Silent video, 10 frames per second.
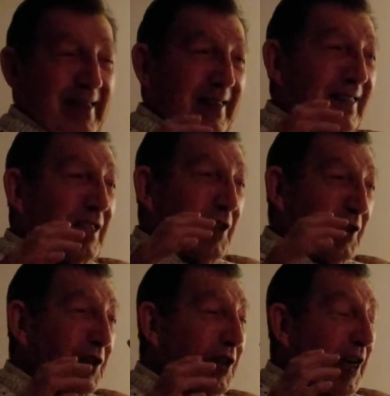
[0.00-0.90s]

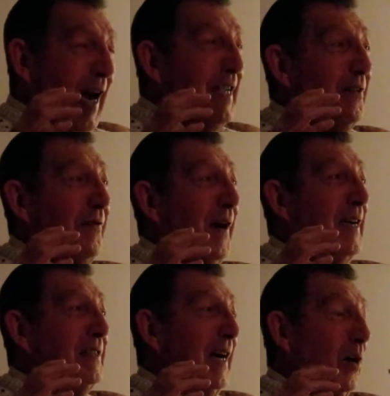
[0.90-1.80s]
you kind of
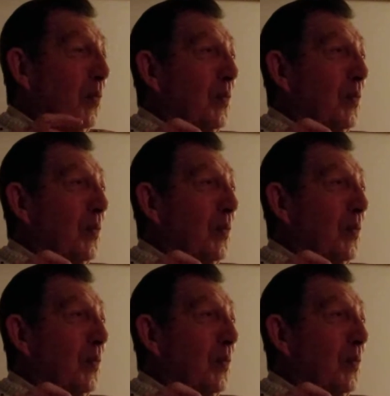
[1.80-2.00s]
find out,